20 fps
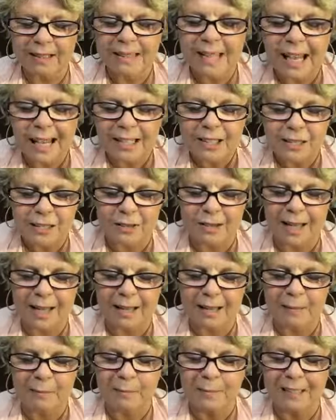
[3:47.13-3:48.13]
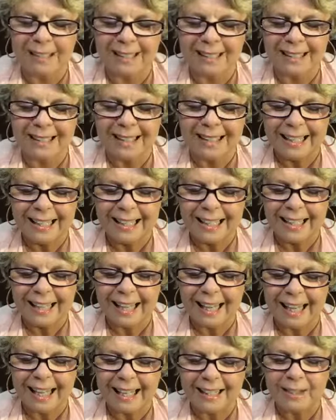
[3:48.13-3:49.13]
touch them and
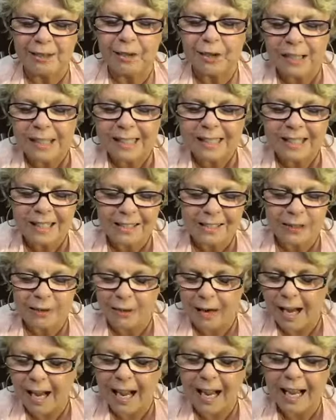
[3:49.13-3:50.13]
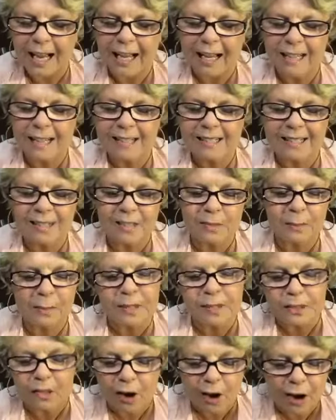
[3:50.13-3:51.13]
and look into their eyes as
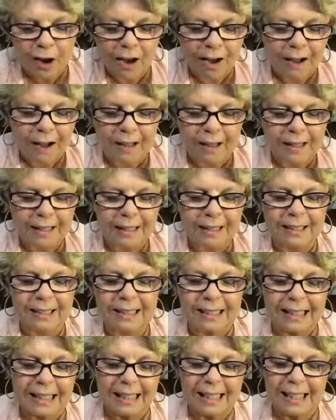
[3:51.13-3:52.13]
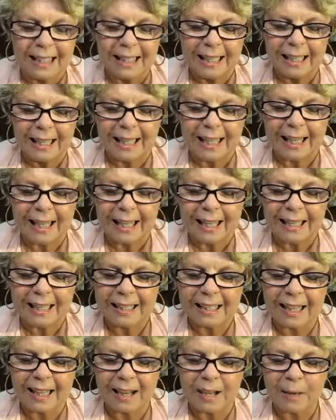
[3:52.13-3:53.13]
we talk and
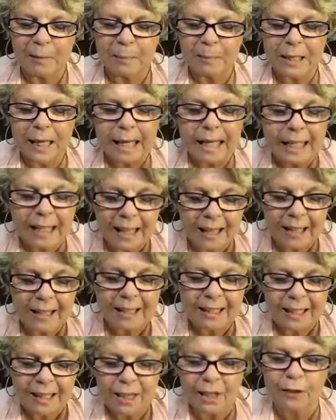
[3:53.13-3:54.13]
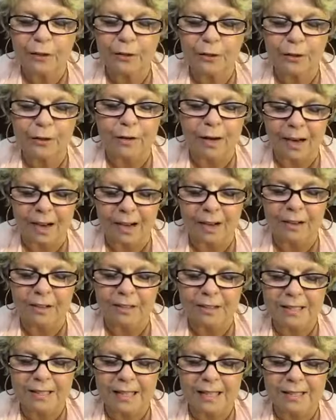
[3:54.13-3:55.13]
and um, but I can hear their
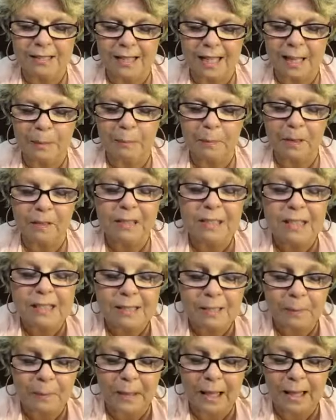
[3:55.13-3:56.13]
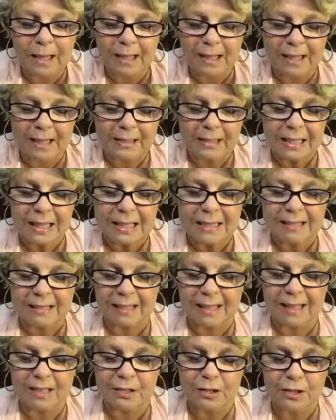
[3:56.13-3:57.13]
hearts as they participate in the
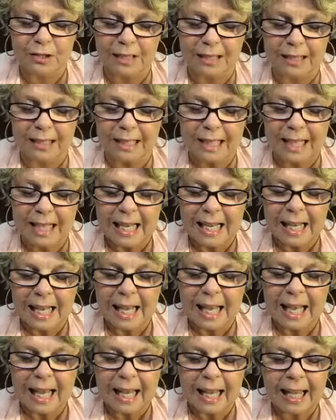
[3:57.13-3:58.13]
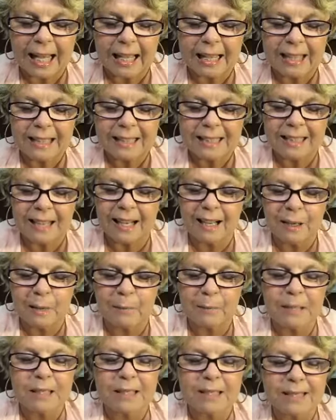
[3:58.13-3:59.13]
discussion and
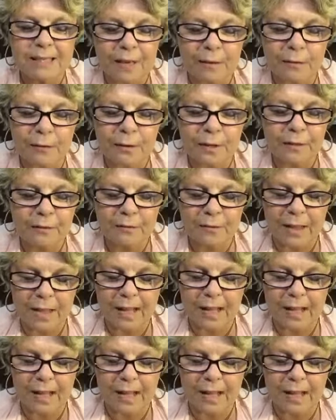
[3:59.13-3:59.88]
um, several of